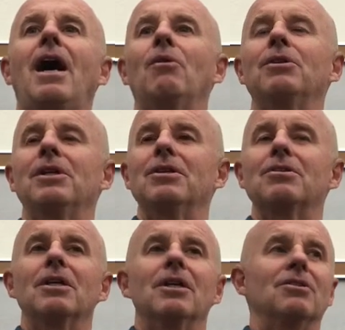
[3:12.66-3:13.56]
are
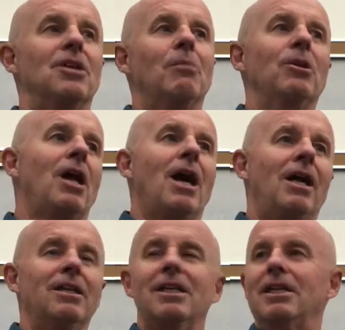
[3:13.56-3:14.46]
these double
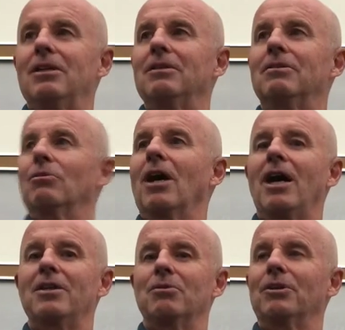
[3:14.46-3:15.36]
ollie
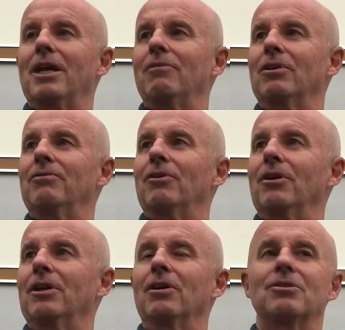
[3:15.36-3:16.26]
grinds or whatever
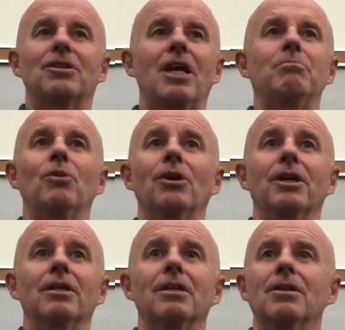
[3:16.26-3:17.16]
for, you know,
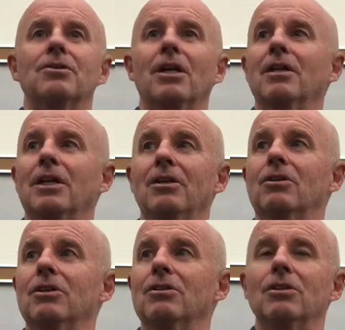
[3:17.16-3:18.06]
skateboarding, suddenly you
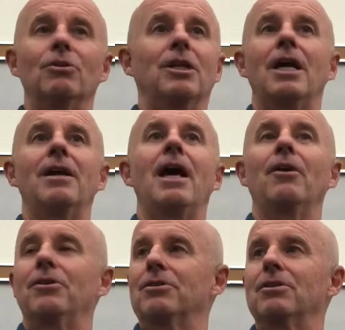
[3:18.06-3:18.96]
couldn't do it, and now
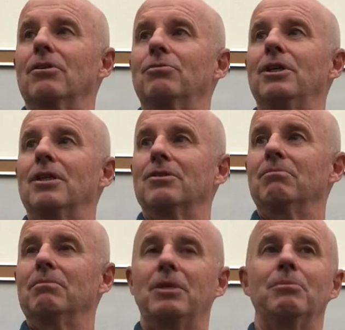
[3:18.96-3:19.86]
there's, you know, 3
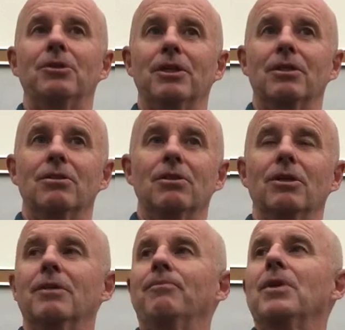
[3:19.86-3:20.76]
dozen people that can do
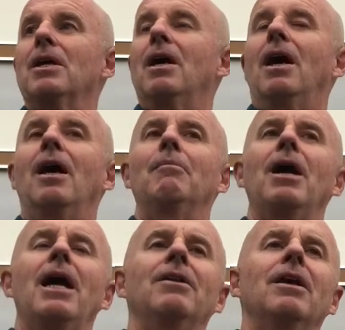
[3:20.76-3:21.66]
it.
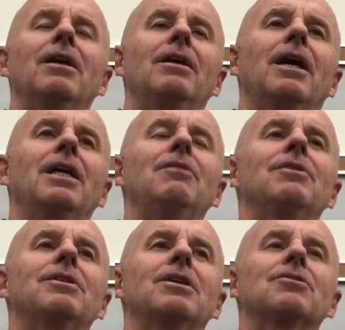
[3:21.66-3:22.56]
And
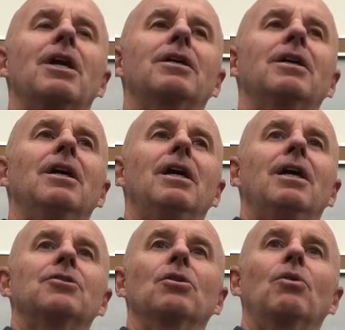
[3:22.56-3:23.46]
even things like,
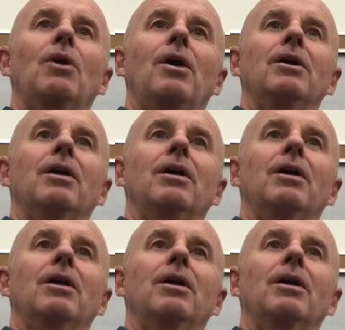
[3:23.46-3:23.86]
so